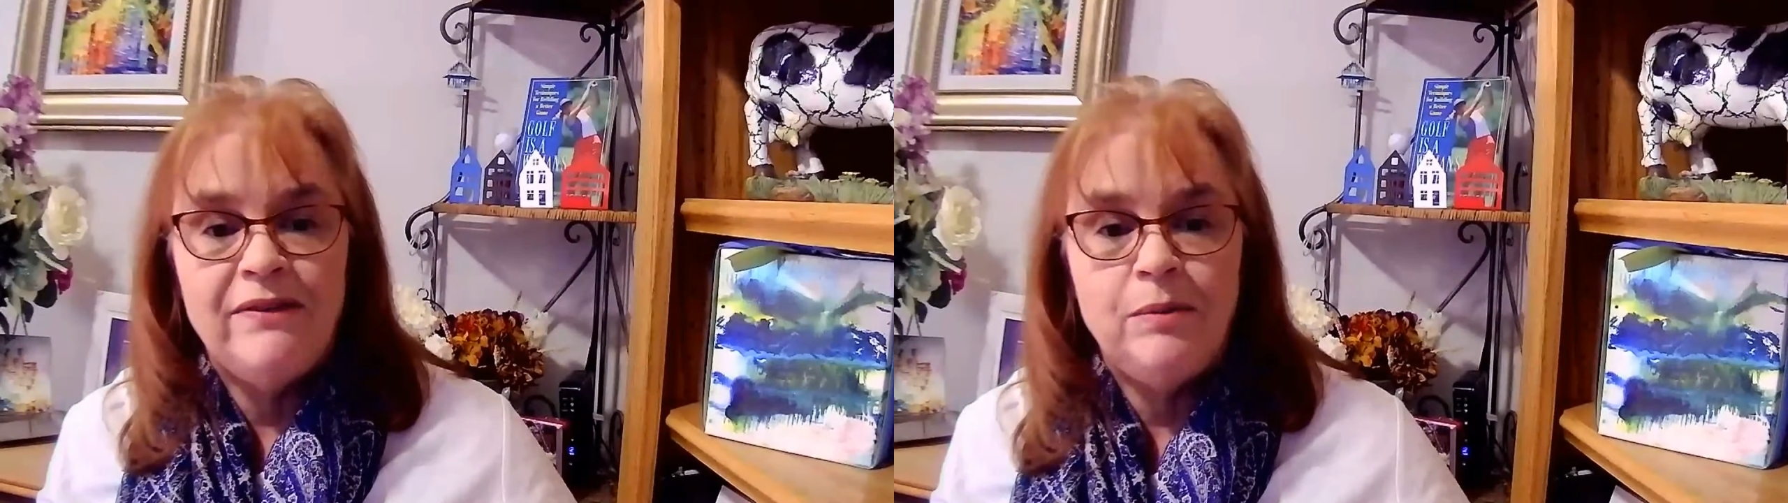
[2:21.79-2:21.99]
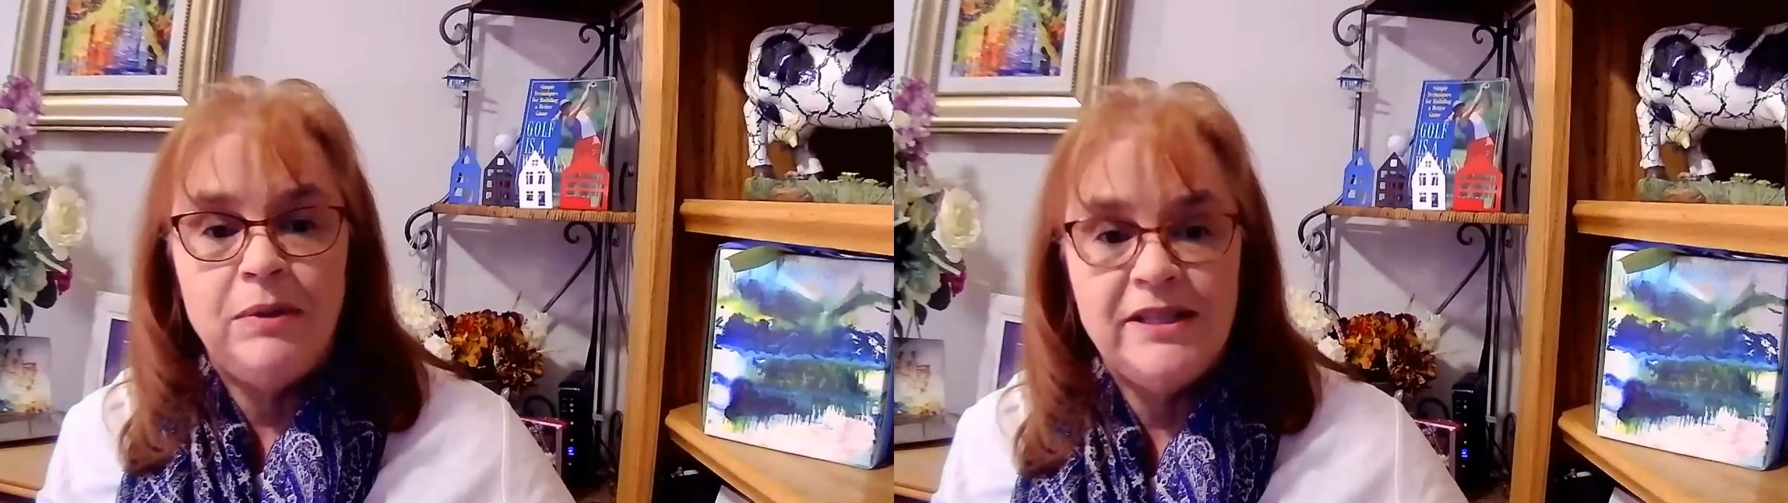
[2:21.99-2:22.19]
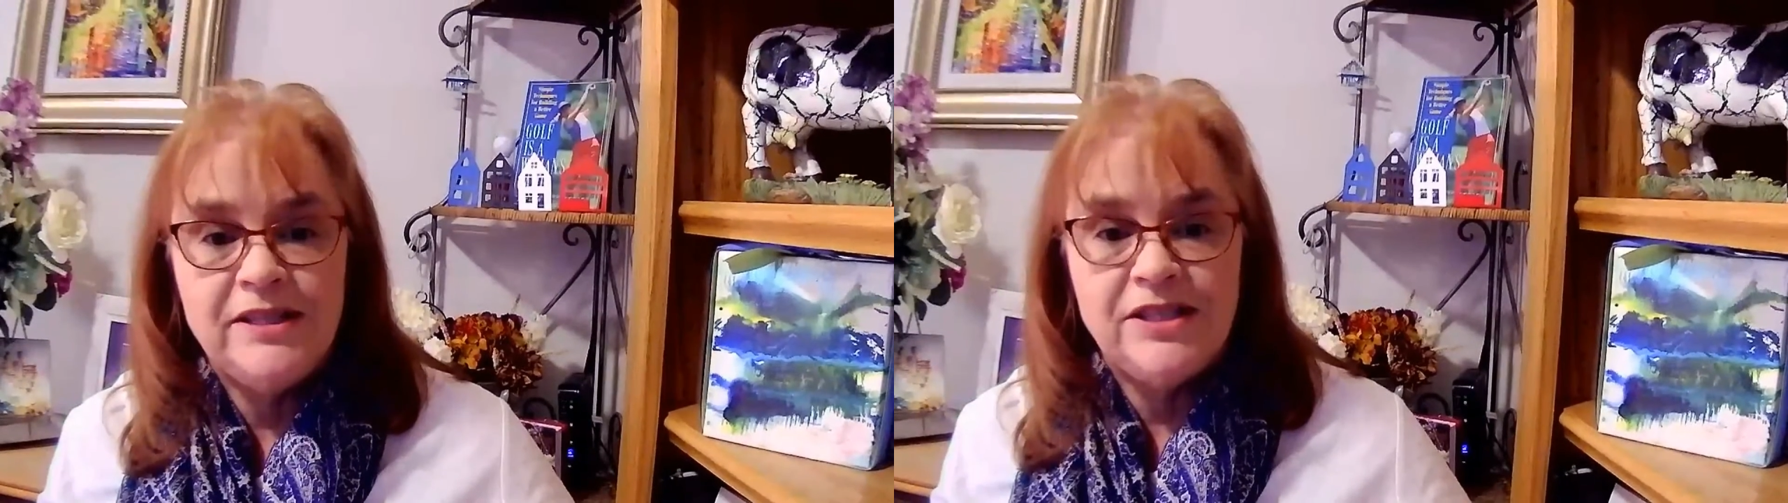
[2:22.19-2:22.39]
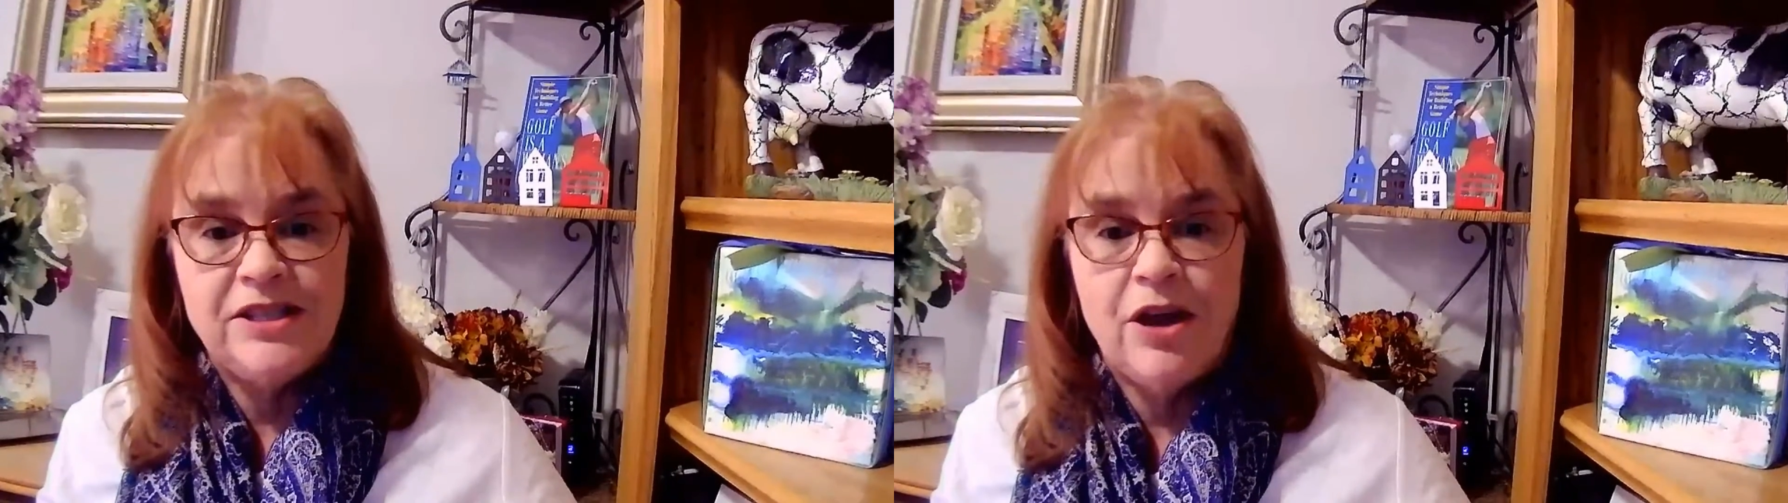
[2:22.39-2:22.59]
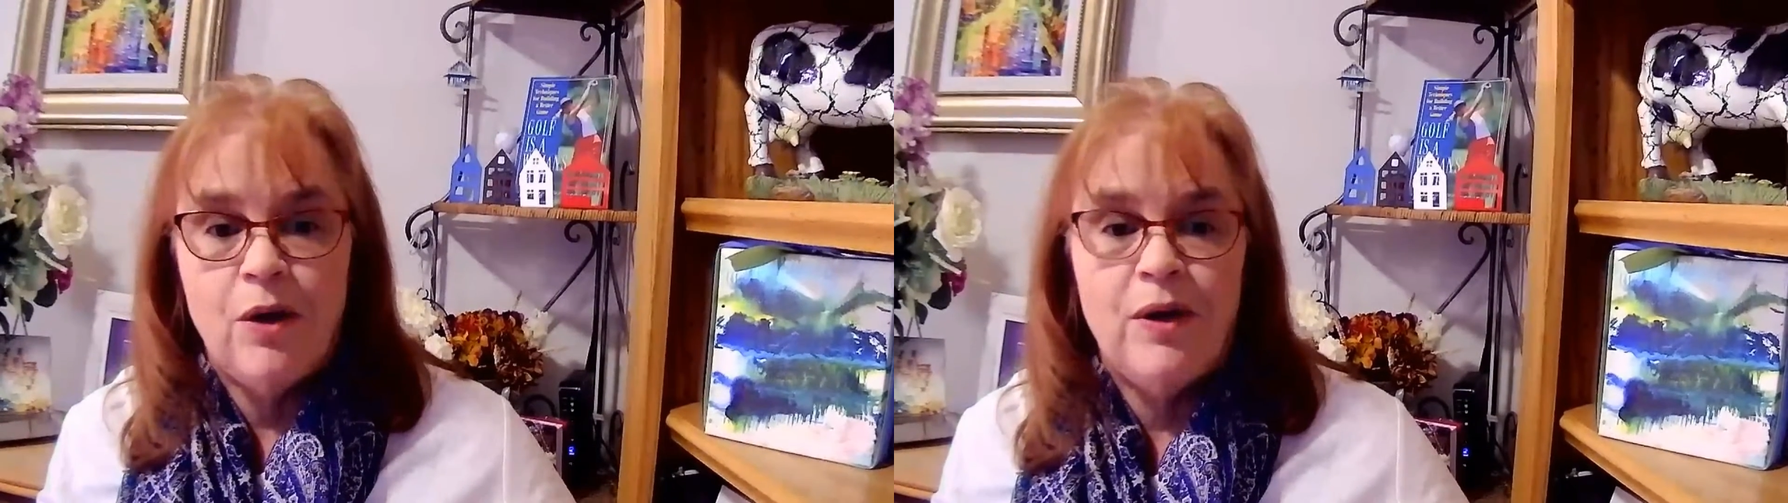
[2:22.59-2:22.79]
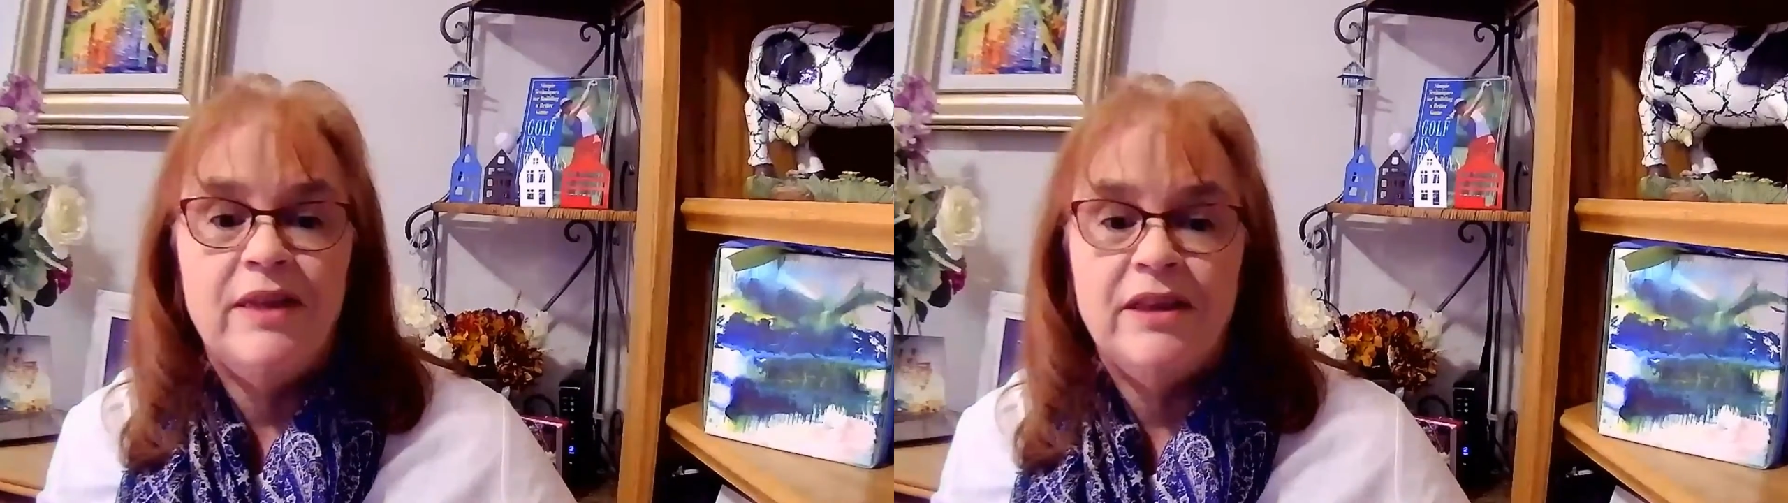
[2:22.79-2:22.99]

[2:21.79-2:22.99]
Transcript: a place to go and